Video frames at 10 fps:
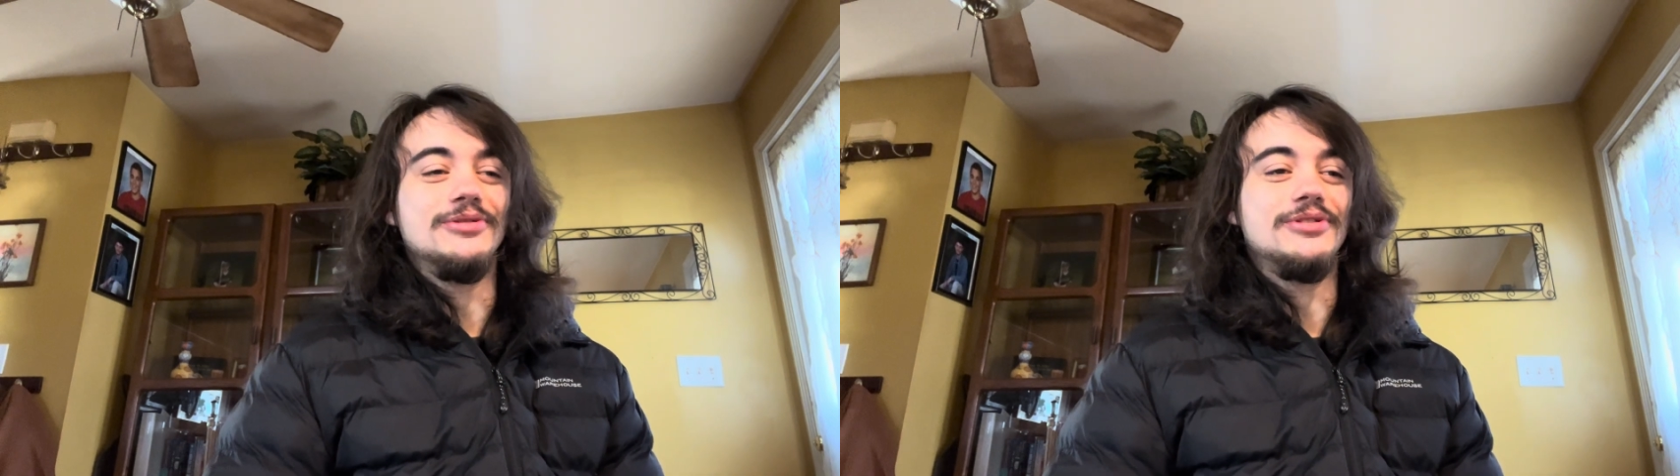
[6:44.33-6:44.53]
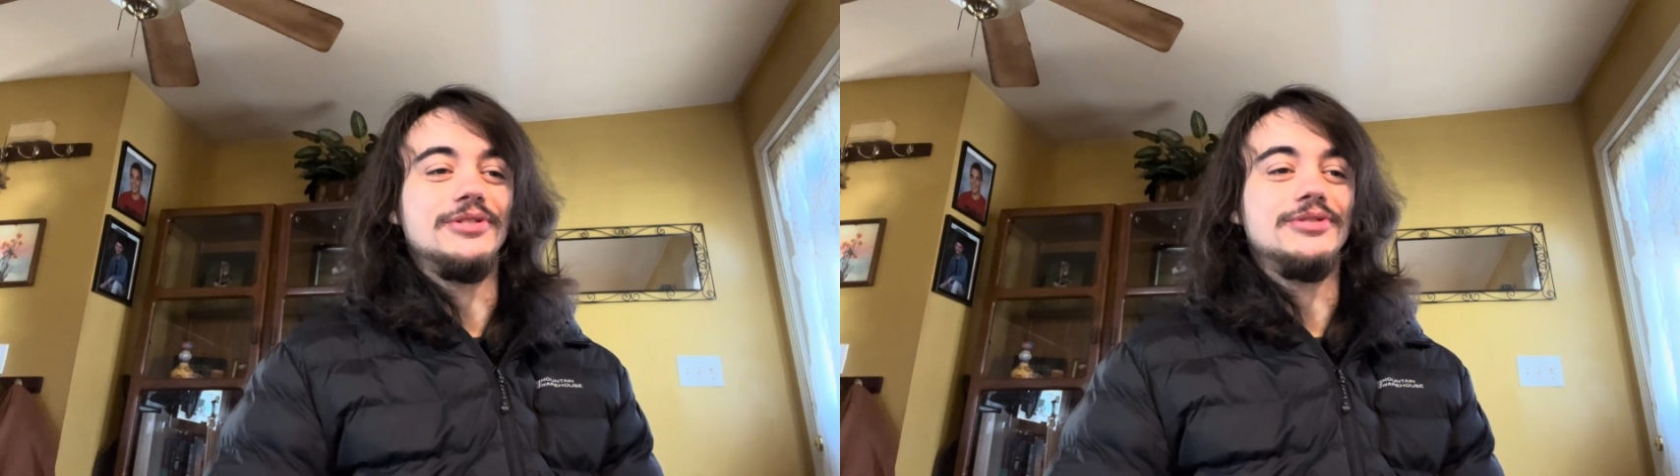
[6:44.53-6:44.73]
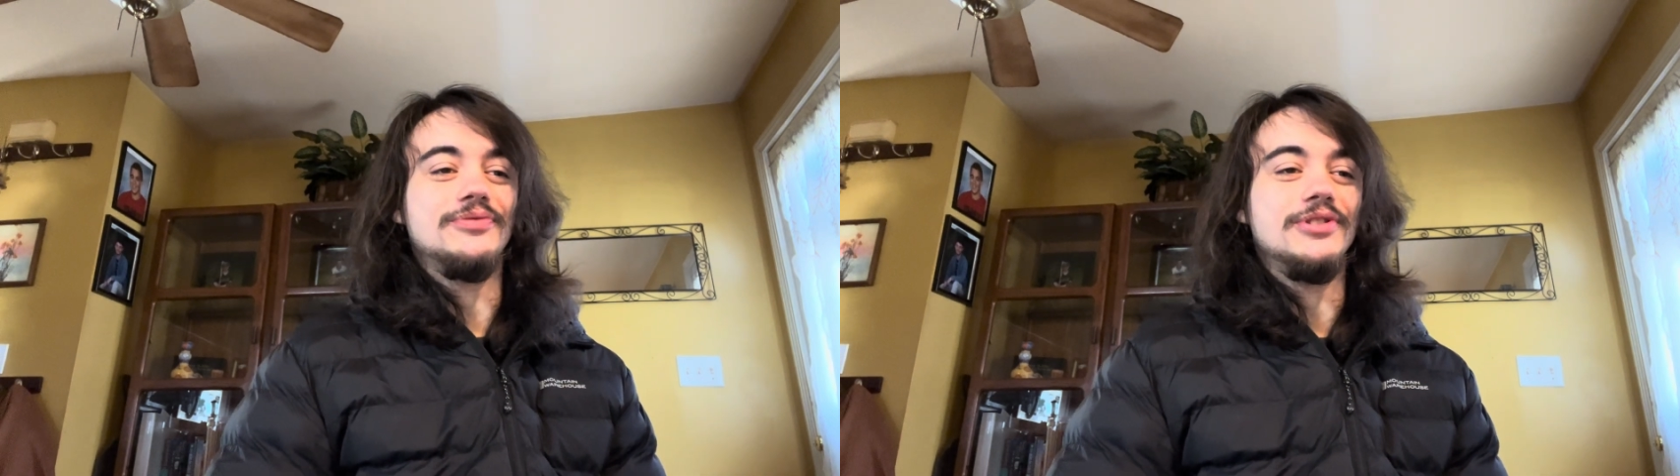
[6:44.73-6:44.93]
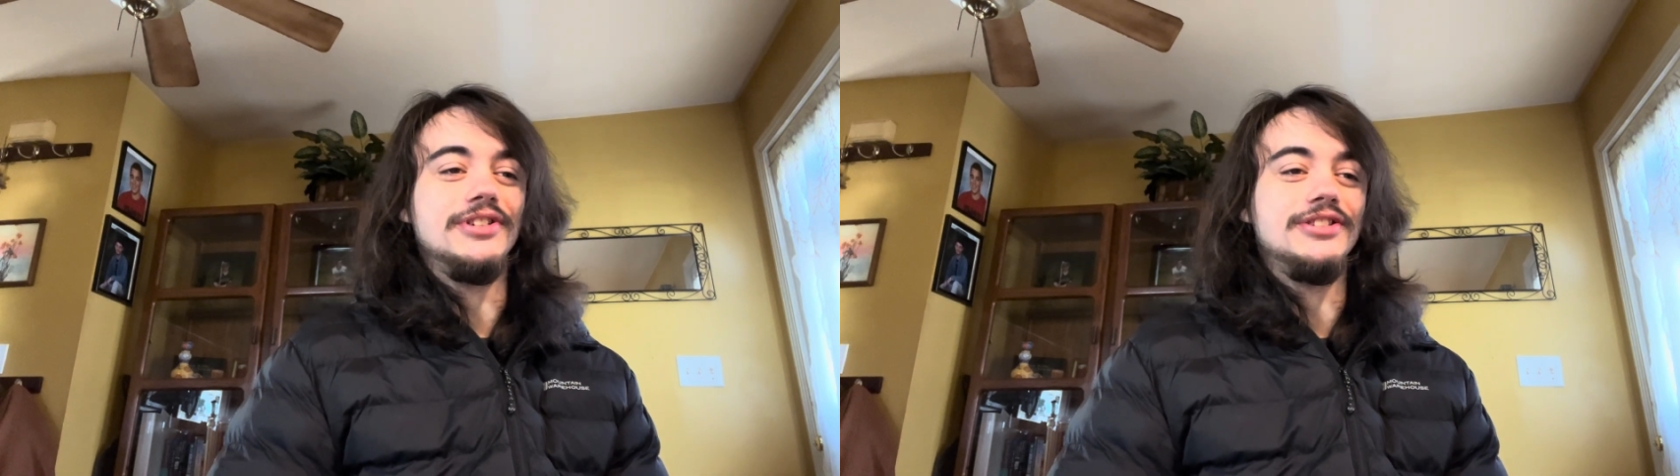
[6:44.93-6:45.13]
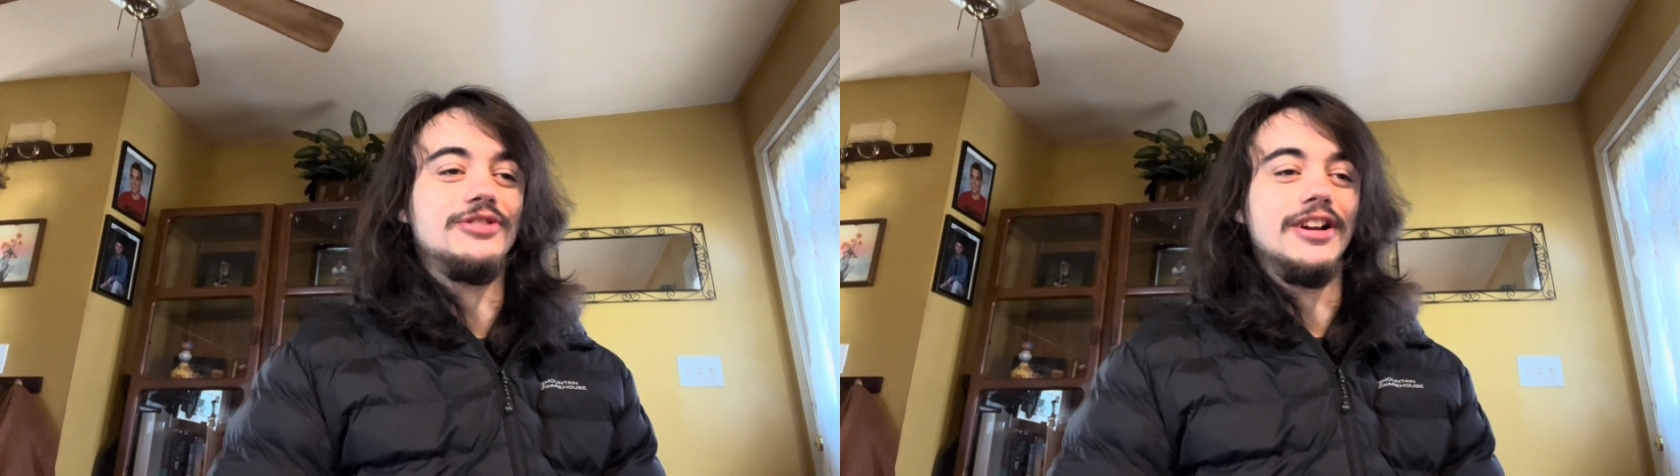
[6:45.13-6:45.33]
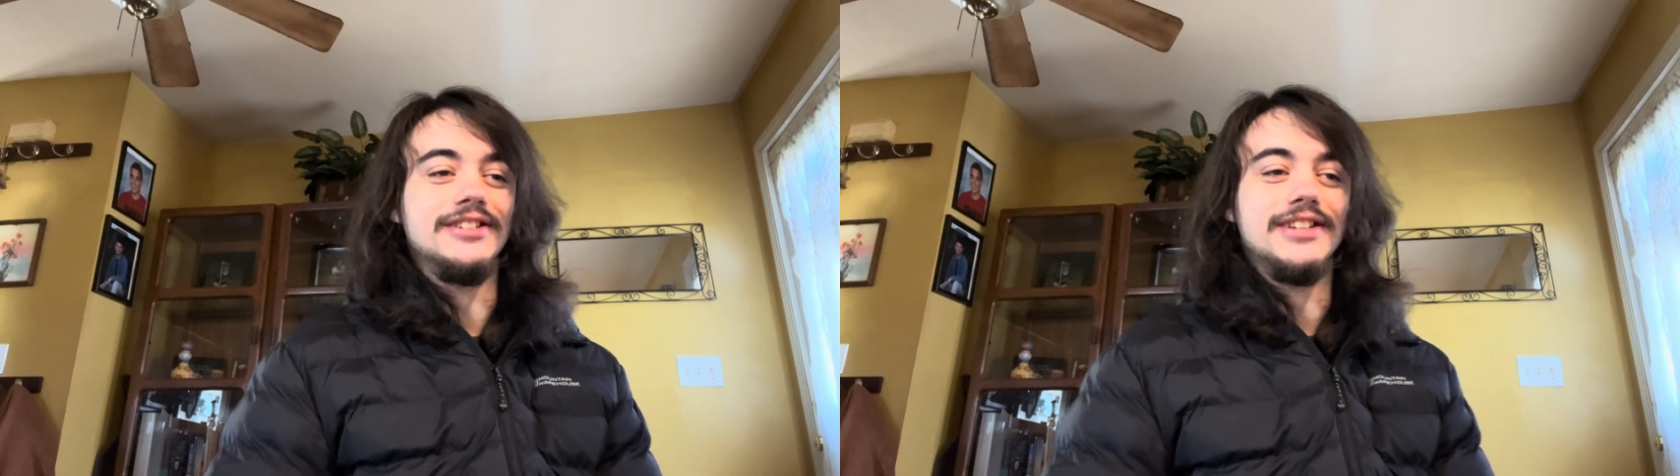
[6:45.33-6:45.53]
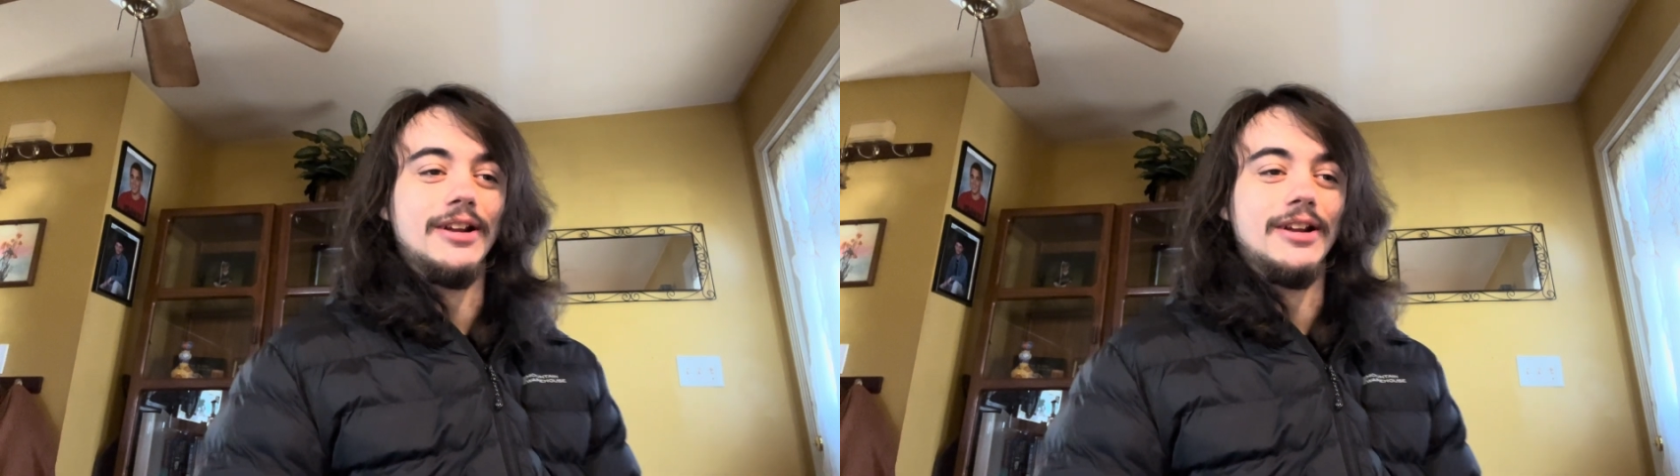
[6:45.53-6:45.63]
So he's really trying to set